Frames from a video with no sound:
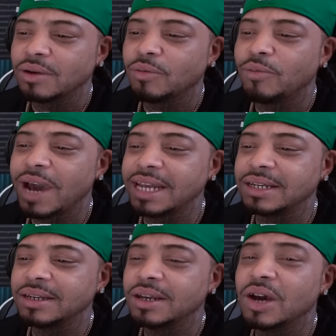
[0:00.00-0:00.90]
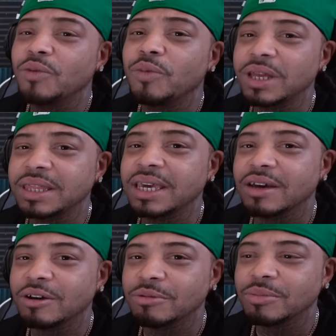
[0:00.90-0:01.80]
waiting with
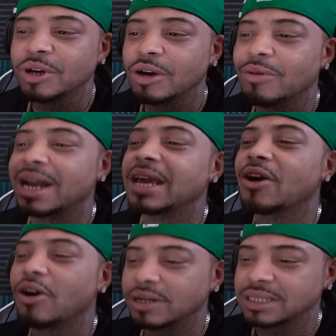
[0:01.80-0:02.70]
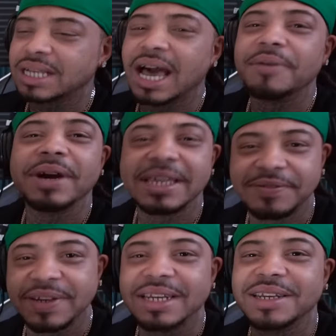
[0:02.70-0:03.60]
him while they all decide what he
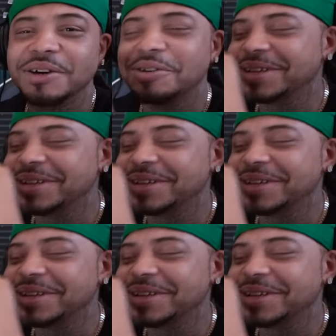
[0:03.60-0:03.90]
finna do.